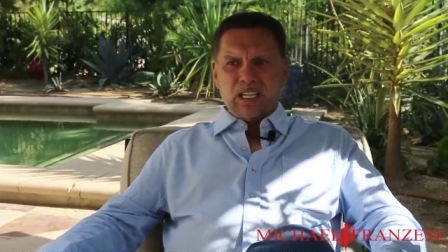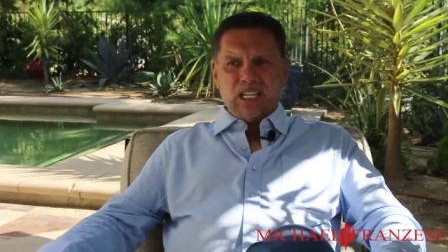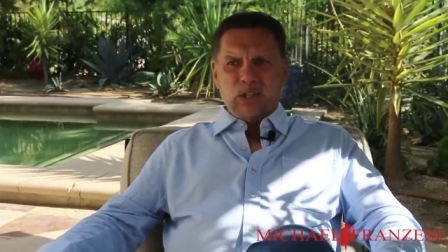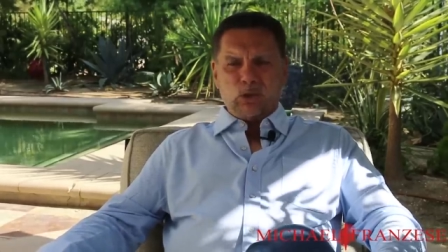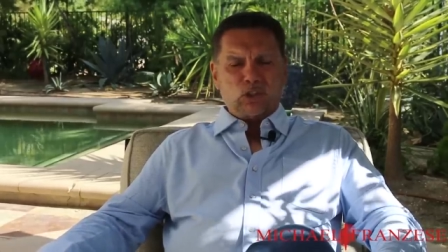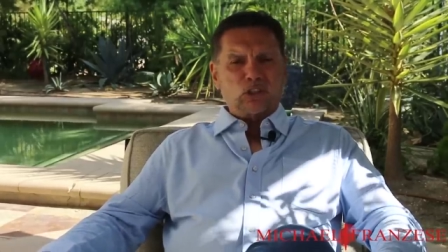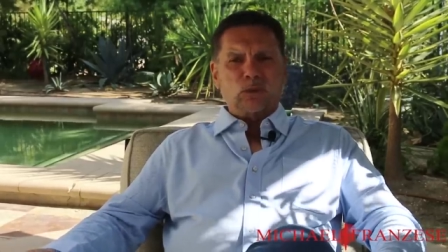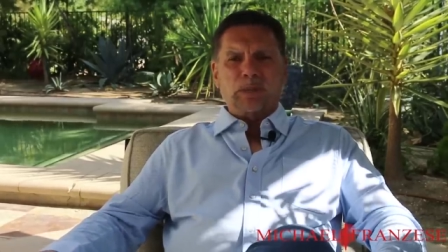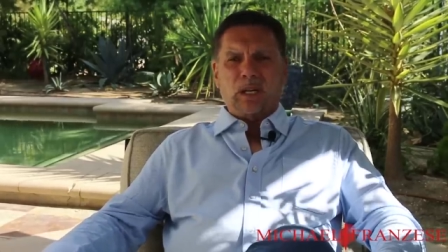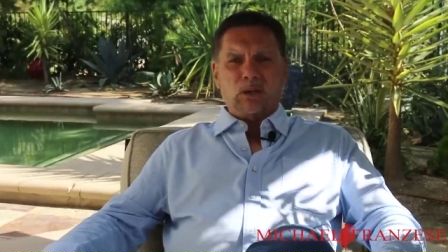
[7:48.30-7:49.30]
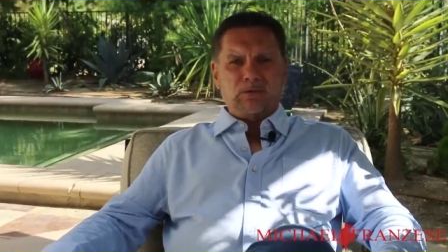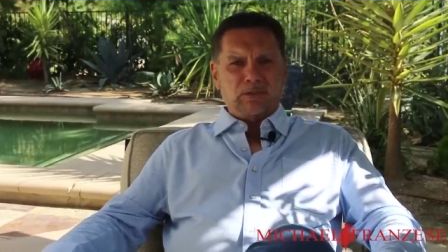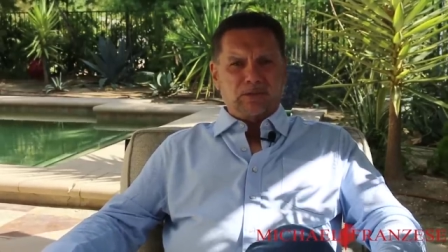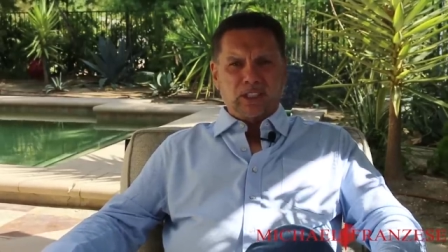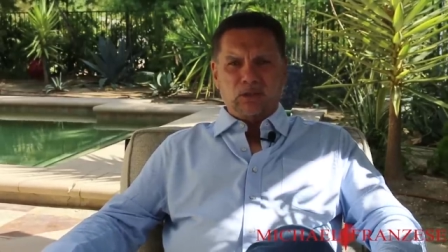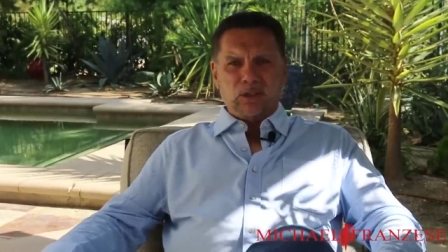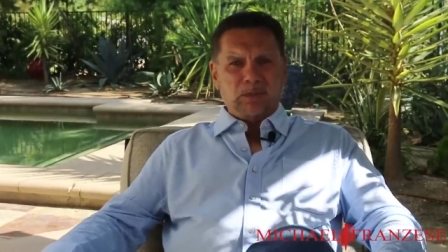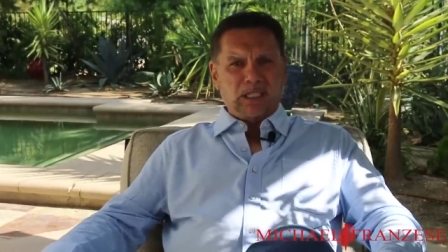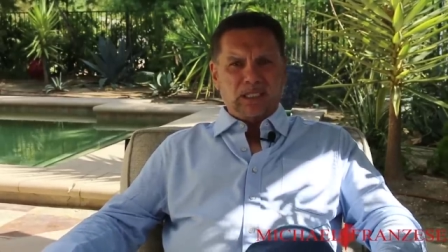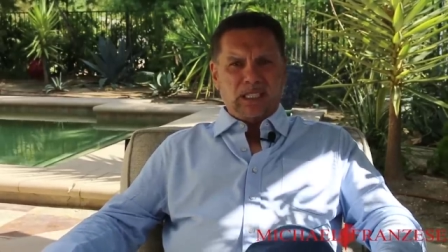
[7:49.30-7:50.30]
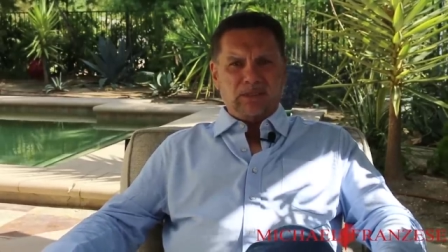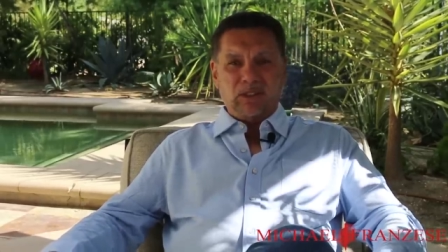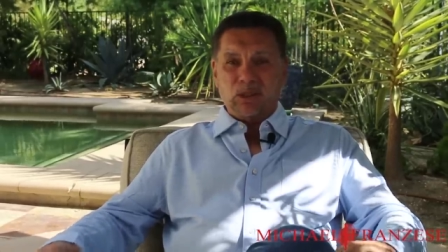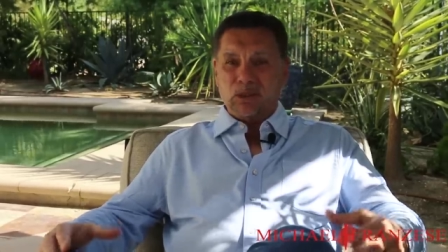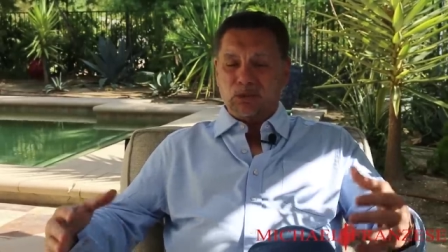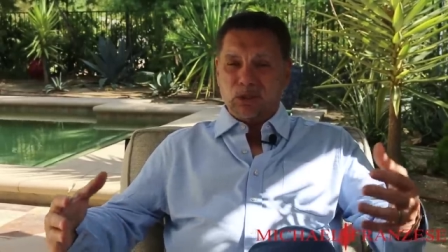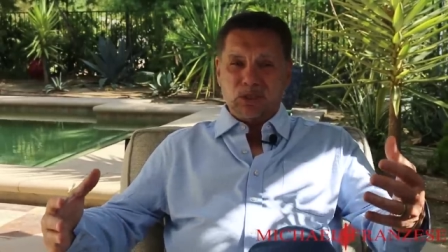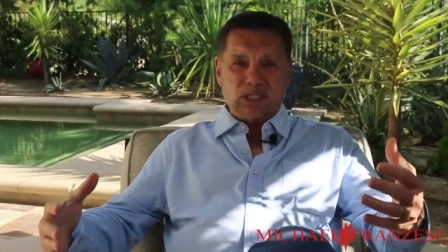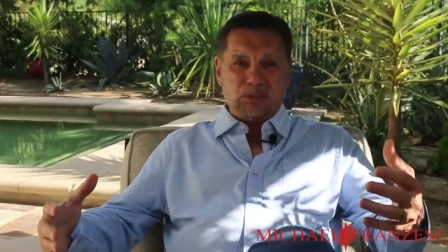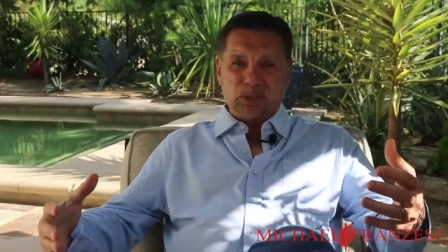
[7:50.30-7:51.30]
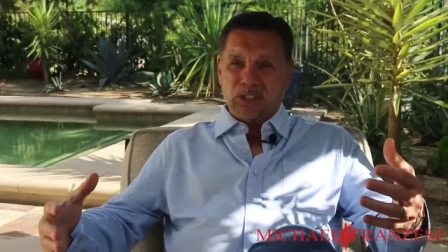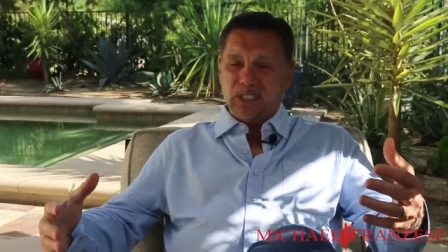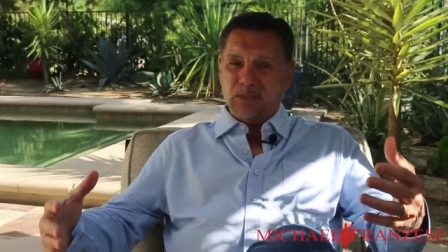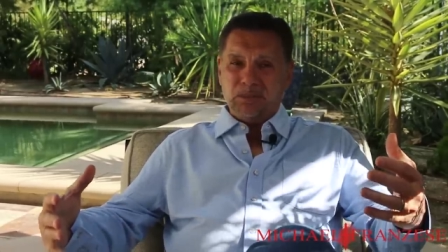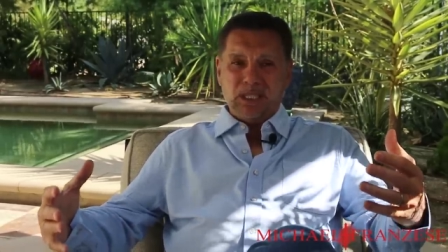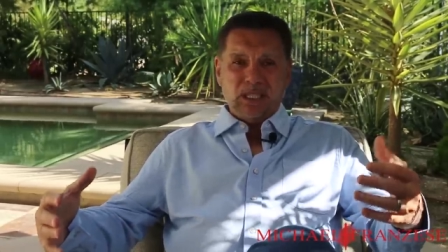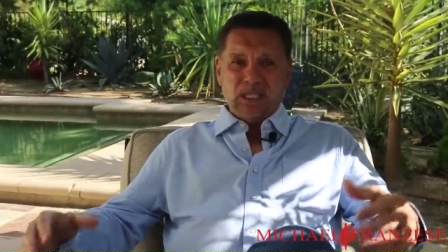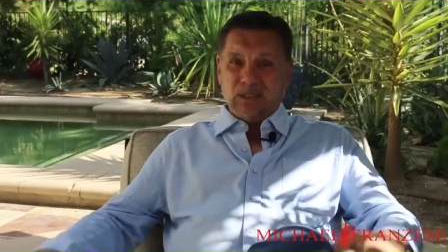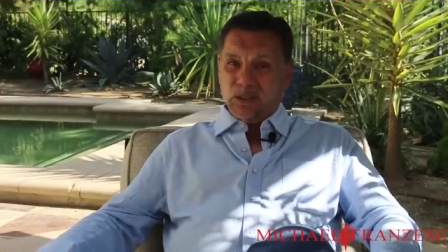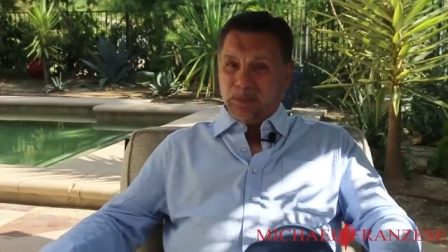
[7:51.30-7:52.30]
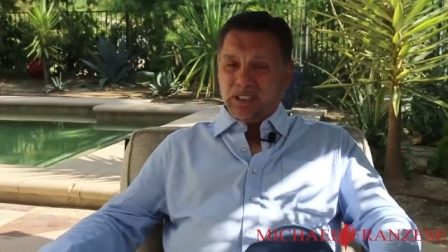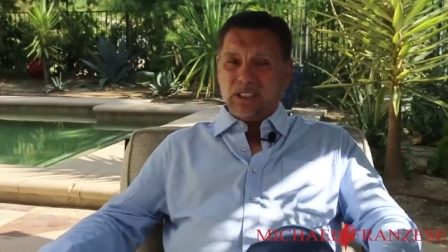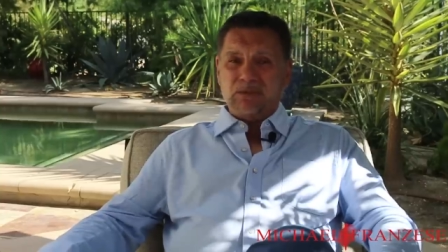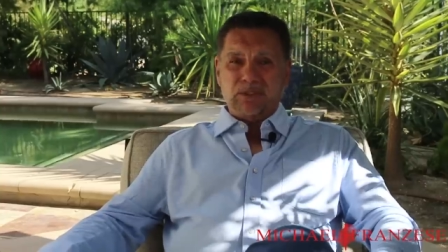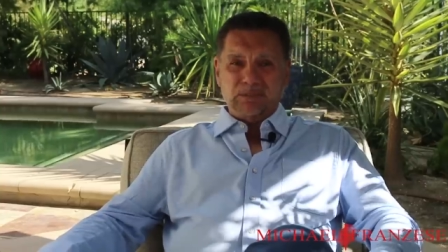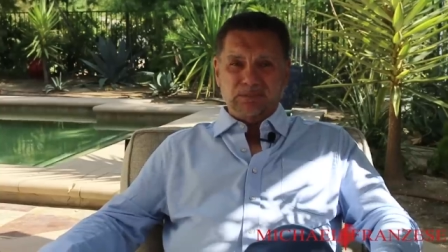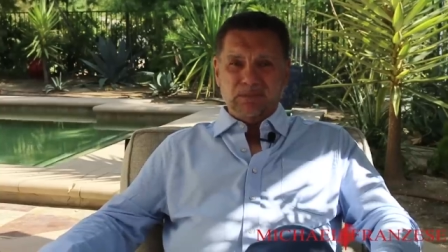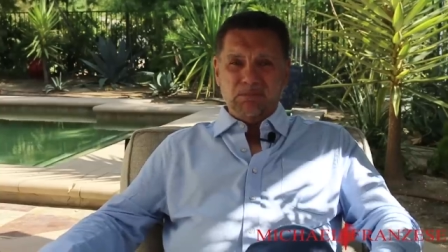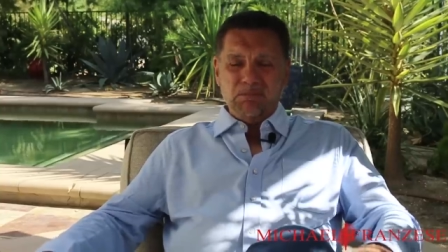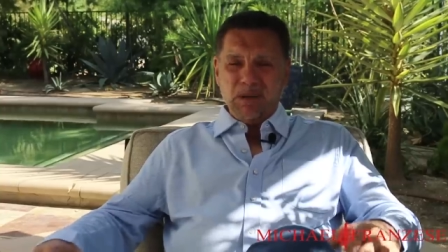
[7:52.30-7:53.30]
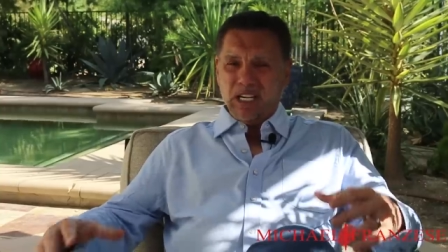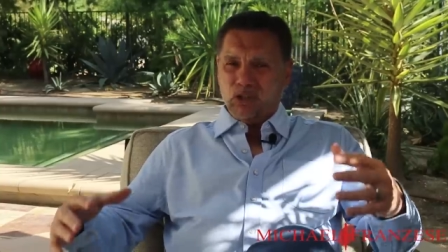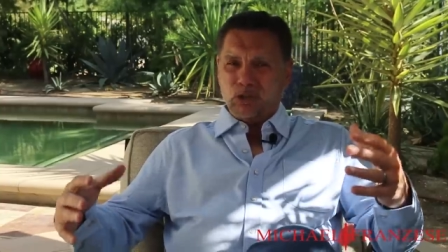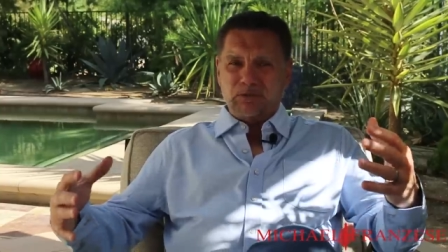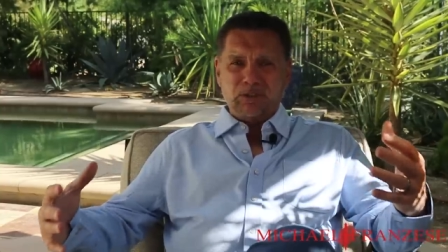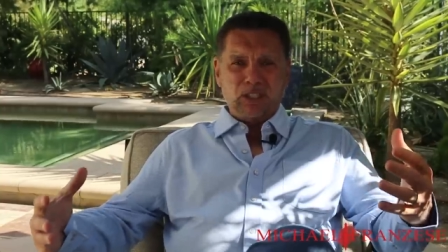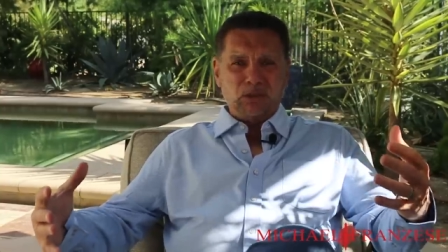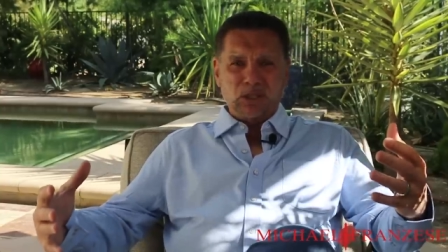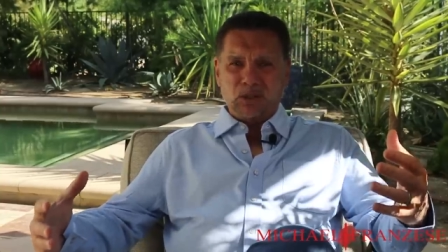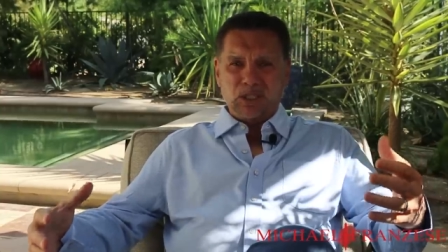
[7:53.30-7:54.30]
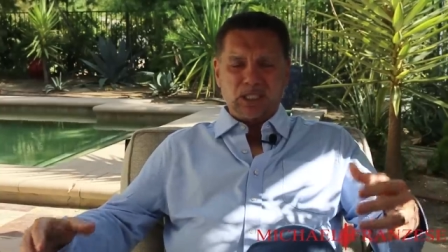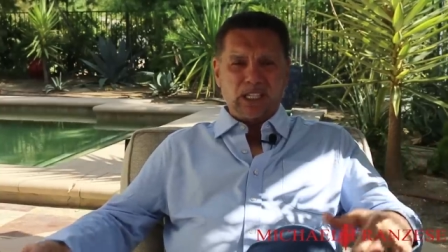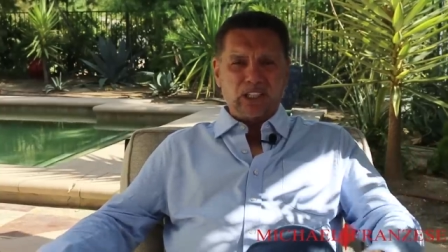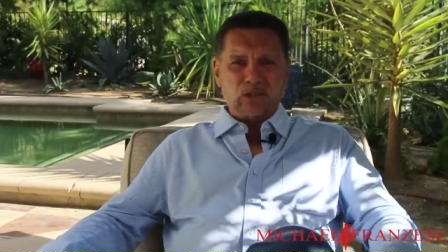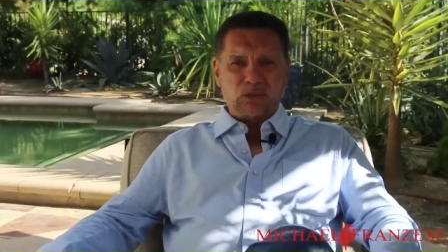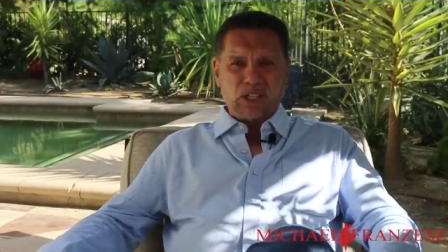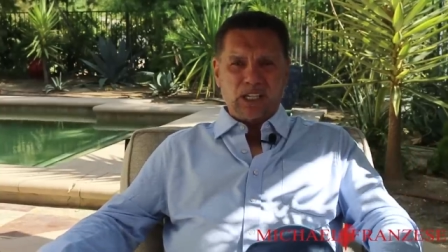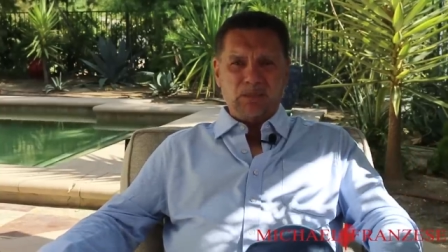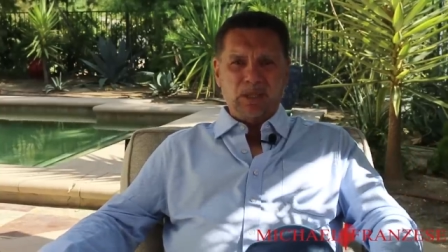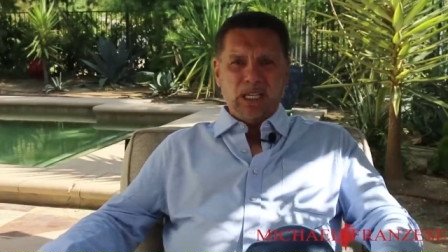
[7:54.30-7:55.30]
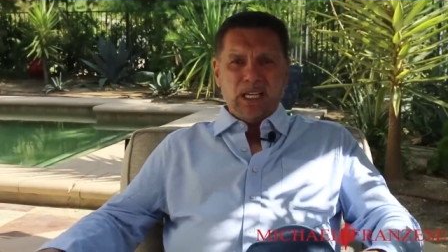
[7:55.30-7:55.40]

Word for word: he was such a powerful figure in my life. You know, and growing up with him, a little bit different. Major figure in organized crime.